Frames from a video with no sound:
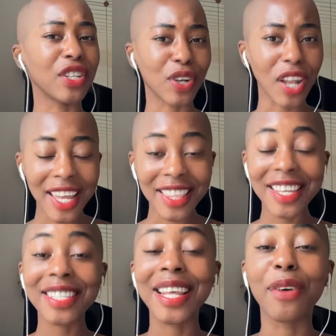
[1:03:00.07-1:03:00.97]
like
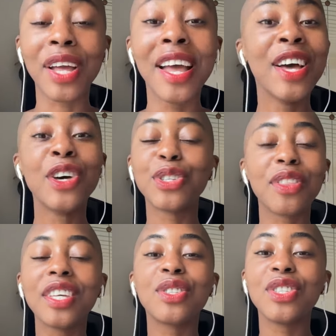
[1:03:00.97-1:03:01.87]
this? How? So
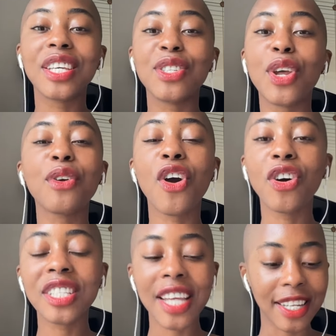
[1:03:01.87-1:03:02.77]
there's, there's no
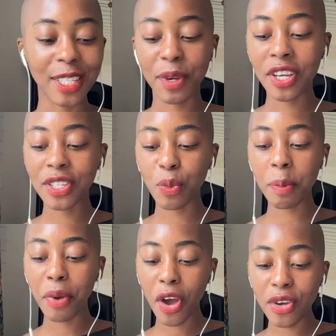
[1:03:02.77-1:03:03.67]
context because we
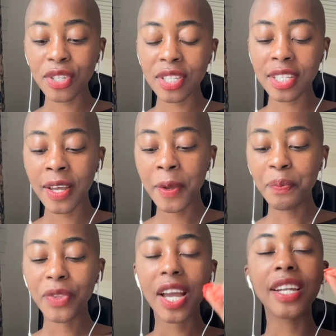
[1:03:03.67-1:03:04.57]
post
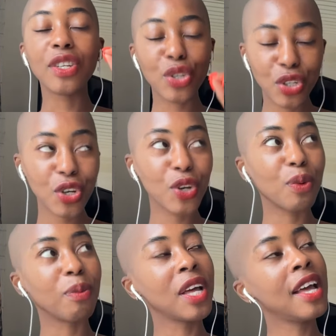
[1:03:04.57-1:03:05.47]
and
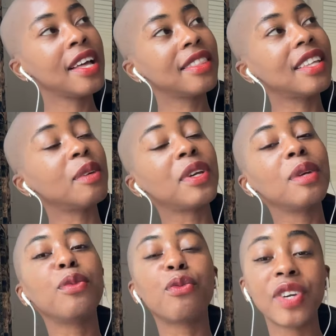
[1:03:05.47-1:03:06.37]
assume that the
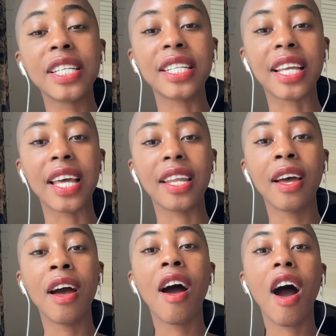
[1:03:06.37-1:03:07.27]
people reading it
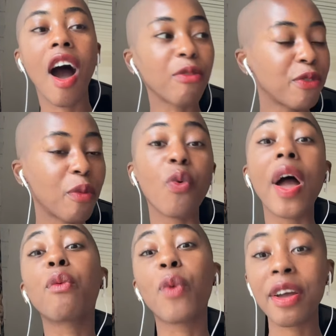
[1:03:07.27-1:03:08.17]
are from
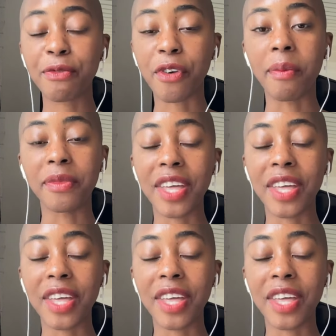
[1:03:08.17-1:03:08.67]
where we're from.